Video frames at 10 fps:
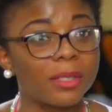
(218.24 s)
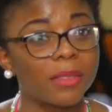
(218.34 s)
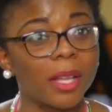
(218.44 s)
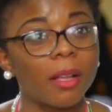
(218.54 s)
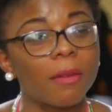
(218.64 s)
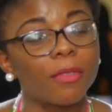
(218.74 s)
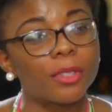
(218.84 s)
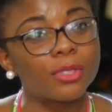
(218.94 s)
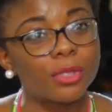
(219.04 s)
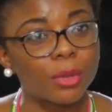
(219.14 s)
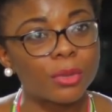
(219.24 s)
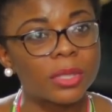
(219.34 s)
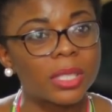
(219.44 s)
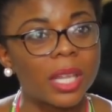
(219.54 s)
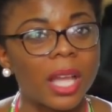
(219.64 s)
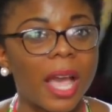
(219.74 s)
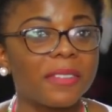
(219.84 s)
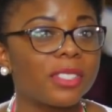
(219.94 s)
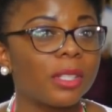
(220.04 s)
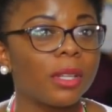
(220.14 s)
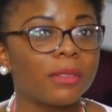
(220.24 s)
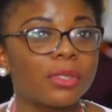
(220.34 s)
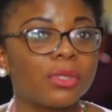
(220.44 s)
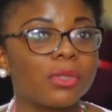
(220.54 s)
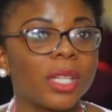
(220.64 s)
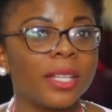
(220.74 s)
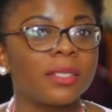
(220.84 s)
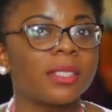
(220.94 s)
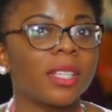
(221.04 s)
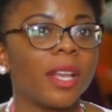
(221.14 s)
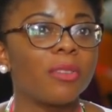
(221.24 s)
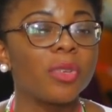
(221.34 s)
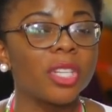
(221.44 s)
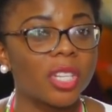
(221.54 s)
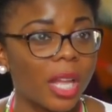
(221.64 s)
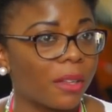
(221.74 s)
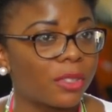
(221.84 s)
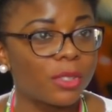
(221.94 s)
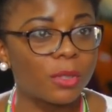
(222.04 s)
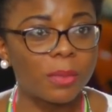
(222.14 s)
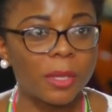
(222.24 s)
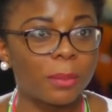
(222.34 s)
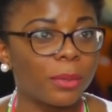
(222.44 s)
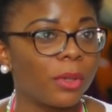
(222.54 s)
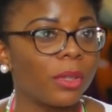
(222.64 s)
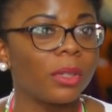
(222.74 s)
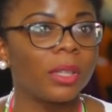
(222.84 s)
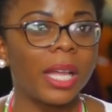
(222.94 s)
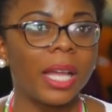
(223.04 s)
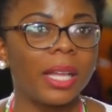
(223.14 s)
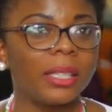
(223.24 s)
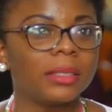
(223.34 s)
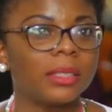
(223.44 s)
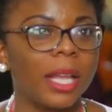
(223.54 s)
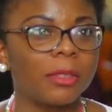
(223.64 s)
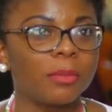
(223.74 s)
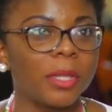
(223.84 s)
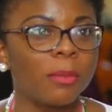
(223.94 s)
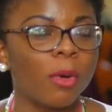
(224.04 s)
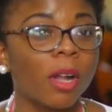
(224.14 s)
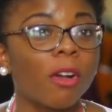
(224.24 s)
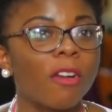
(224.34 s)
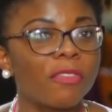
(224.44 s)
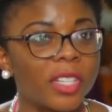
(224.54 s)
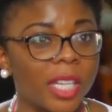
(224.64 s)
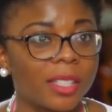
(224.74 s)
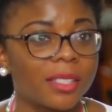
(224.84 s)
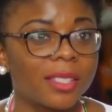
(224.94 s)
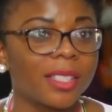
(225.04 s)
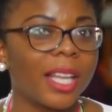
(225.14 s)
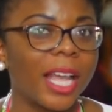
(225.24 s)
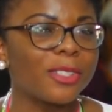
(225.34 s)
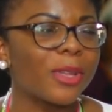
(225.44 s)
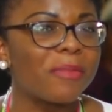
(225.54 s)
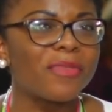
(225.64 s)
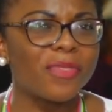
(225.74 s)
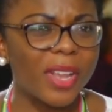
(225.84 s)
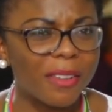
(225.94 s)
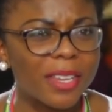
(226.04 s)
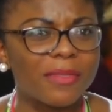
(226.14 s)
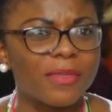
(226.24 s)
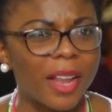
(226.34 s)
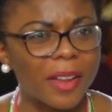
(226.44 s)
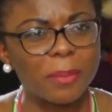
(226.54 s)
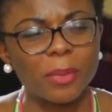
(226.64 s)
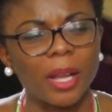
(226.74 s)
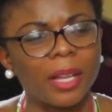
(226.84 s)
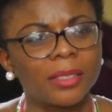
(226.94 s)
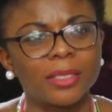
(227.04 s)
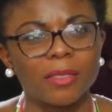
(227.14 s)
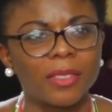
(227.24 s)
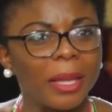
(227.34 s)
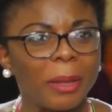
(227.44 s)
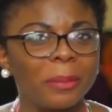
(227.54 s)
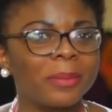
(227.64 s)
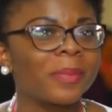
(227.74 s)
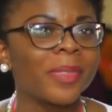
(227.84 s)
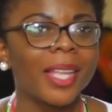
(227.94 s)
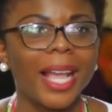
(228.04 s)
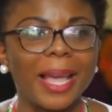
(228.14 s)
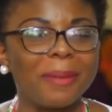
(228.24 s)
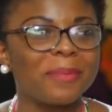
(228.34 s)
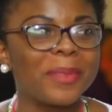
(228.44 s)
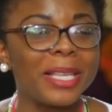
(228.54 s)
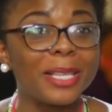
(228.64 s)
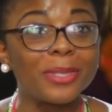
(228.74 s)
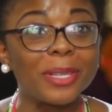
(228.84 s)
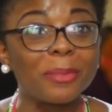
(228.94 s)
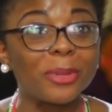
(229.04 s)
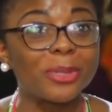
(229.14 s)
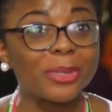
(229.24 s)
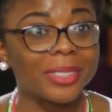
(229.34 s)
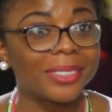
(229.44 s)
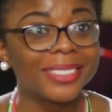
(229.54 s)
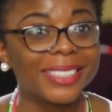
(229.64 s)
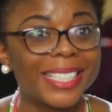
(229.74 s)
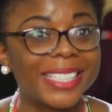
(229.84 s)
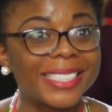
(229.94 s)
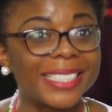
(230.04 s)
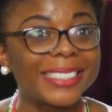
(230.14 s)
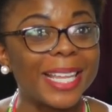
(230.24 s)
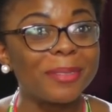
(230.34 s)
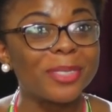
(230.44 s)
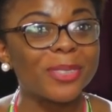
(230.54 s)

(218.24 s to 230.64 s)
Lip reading: out of their comfort zone. I've seen a lot of the students reach out to people and be more confident. And so I'm very, very proud of them. I'm a little emotional seeing them